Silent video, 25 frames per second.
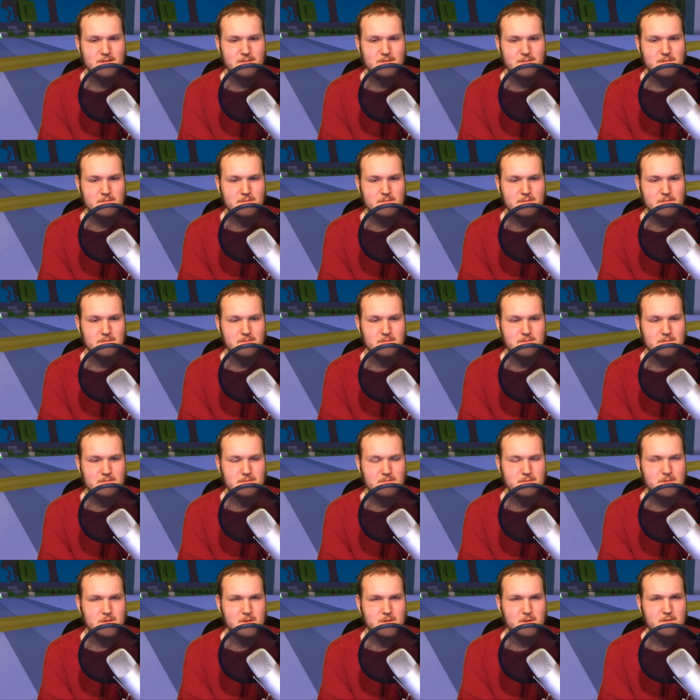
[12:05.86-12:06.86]
Hmm.
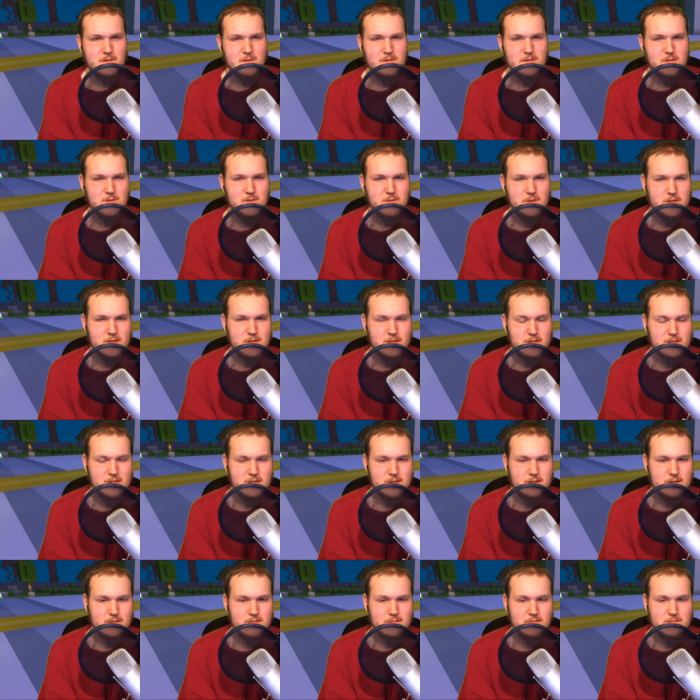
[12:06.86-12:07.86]
Don't sue
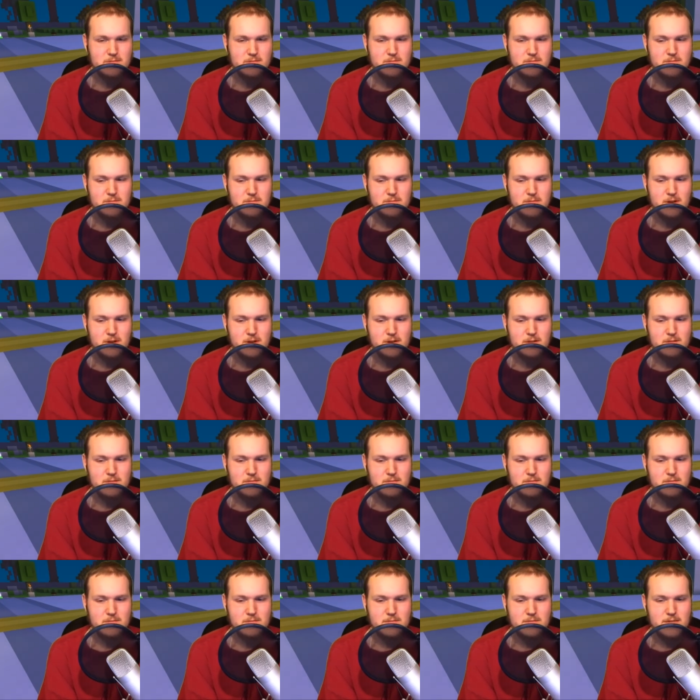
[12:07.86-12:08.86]
us,
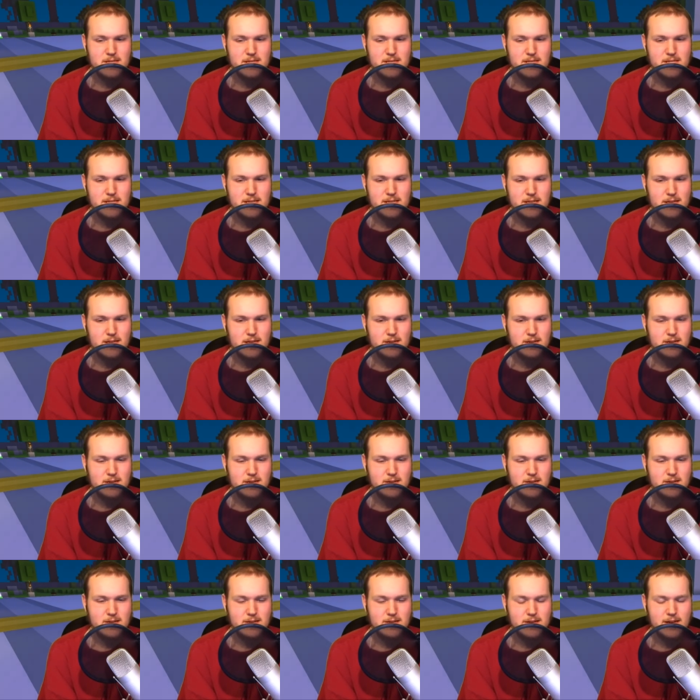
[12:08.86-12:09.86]
Disney.
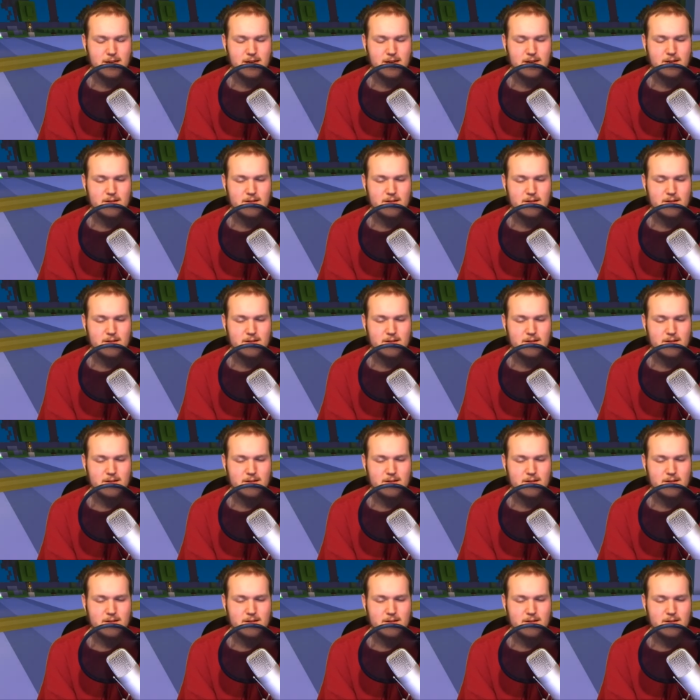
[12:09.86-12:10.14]
Yeah.